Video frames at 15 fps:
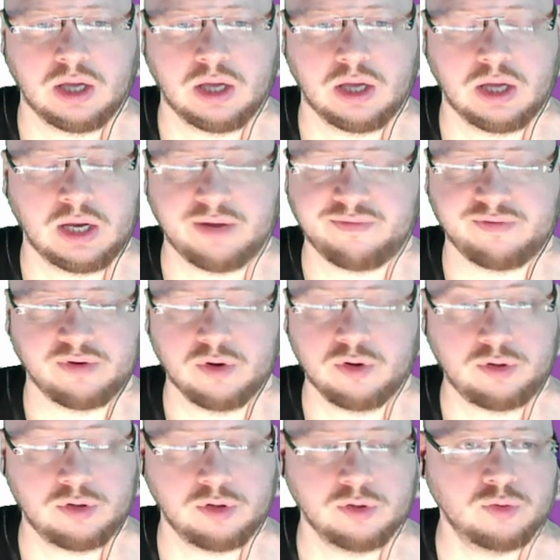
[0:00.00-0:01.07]
And I have no
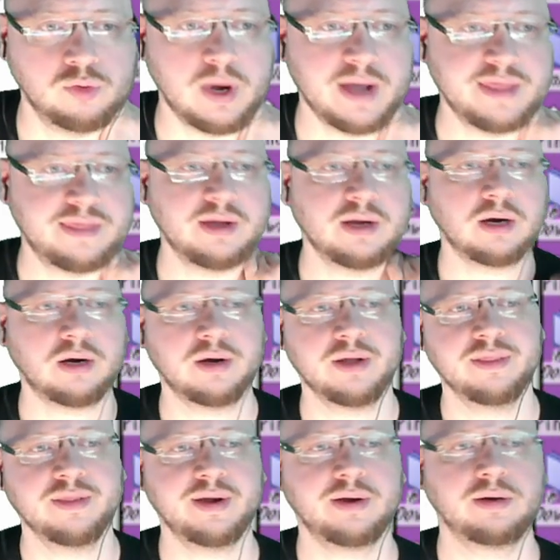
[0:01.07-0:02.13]
clue why they are
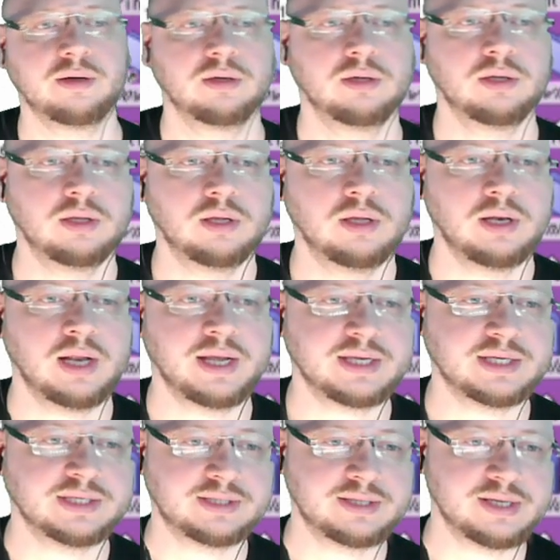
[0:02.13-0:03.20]
in there. Like,
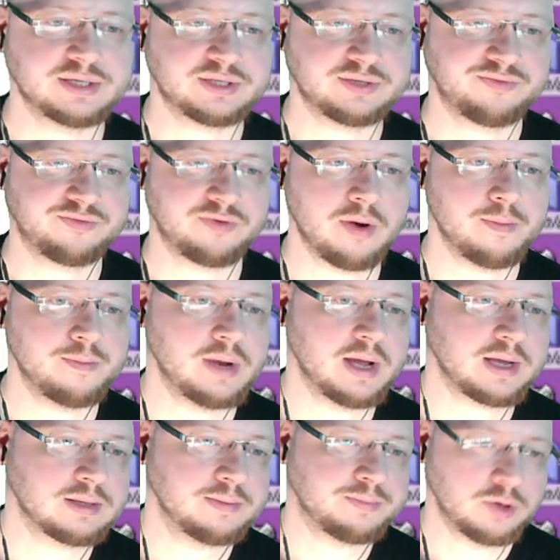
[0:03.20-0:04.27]
is this from
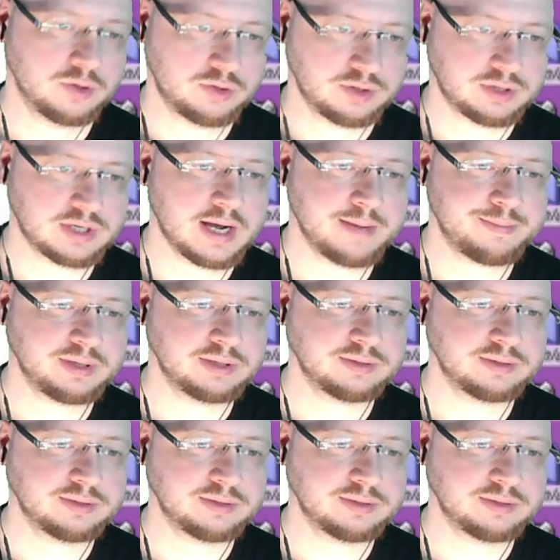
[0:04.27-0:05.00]
like the prototyping